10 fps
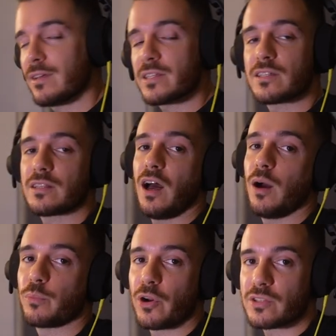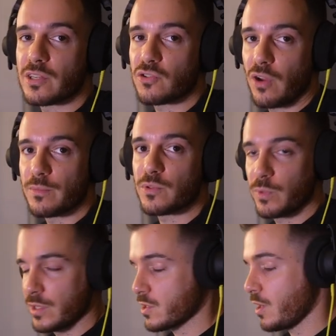a listen to the unprocessed drums
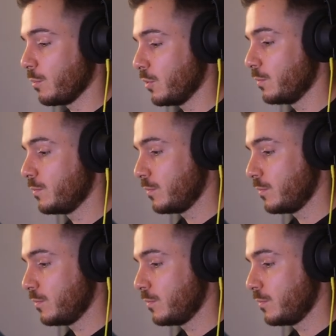with the sample.